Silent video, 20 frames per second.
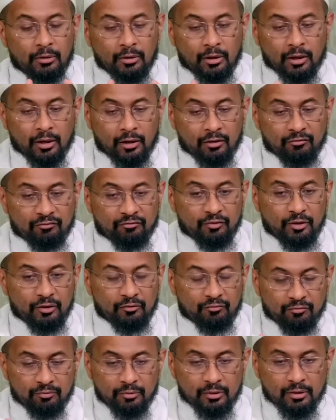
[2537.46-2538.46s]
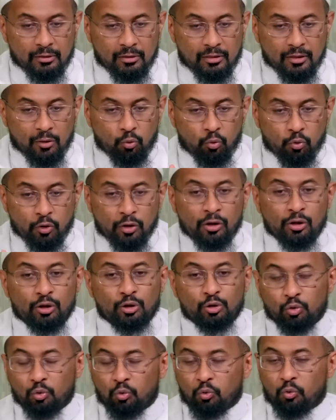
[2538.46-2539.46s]
the
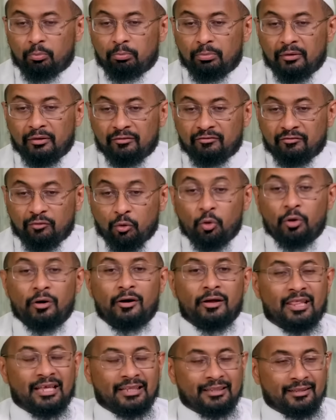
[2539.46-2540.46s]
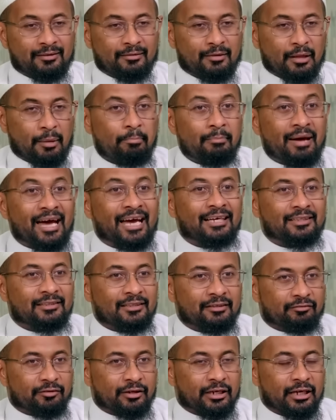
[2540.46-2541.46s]
world before the Mahdi,
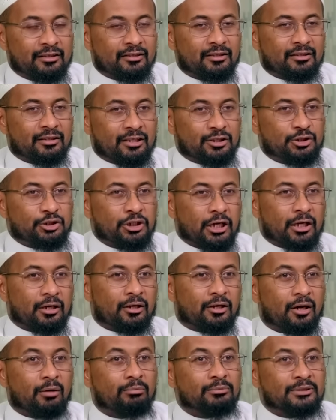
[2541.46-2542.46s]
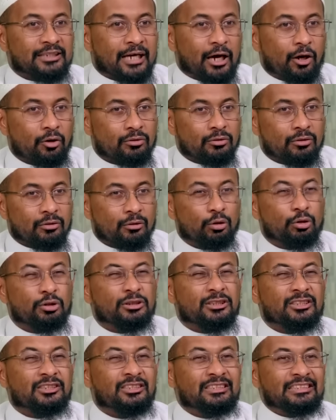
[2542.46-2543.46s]
forget the Dajjal, comes out,
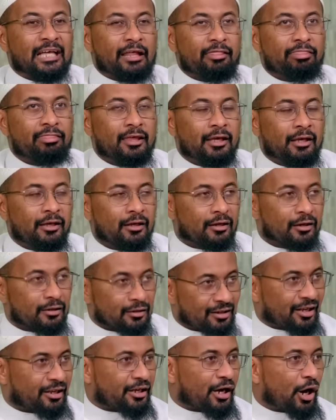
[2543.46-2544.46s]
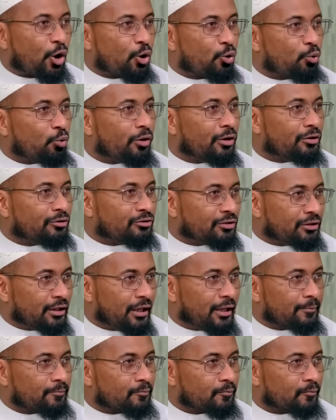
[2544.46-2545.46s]
looks nothing like our world
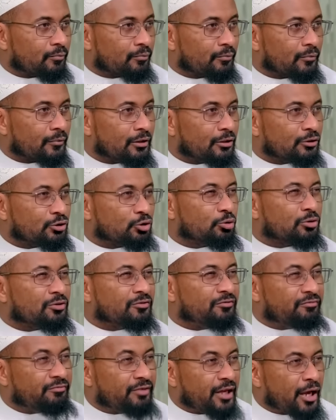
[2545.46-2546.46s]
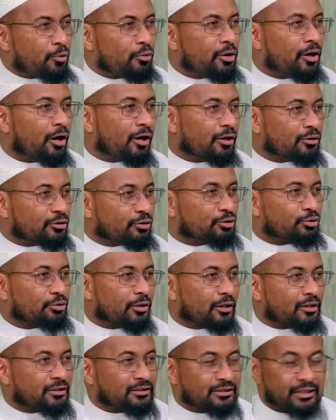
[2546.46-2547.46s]
today. So it's very hard to
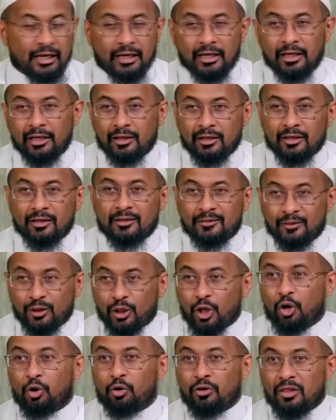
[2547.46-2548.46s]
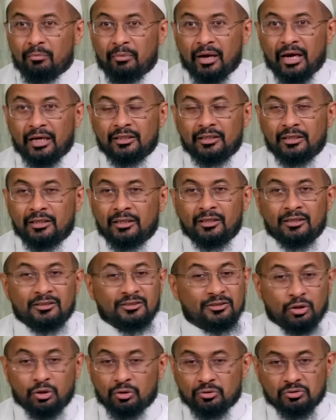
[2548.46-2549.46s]
try to say, no, the Mahdi
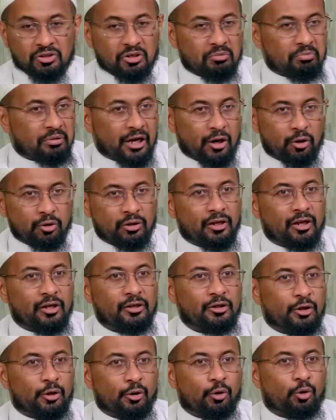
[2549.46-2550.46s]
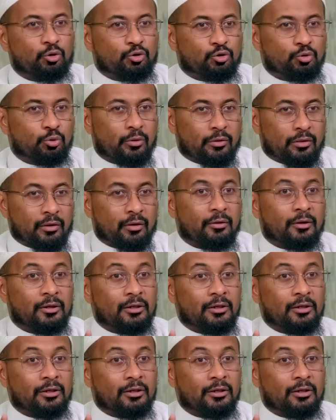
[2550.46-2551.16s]
is going to be out in a year or two or three.